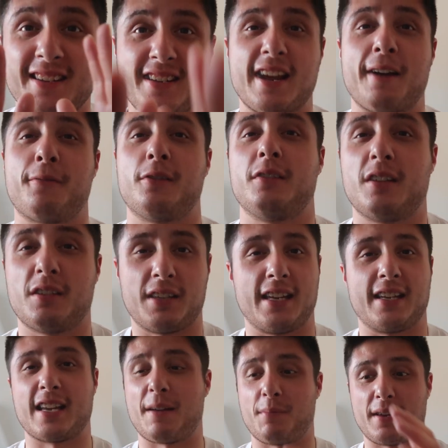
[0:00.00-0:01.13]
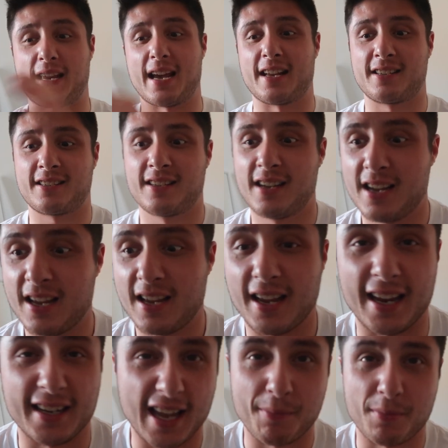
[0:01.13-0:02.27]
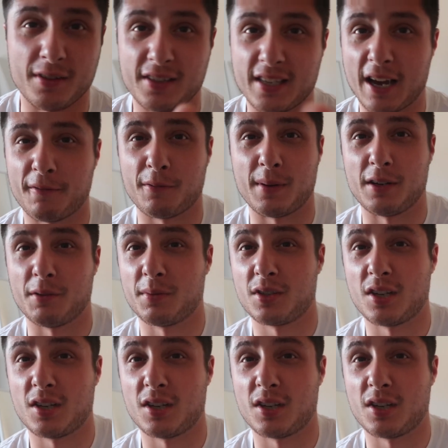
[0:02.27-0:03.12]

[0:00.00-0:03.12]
definitely a league game, but yes, it's Hepburn Town for me, number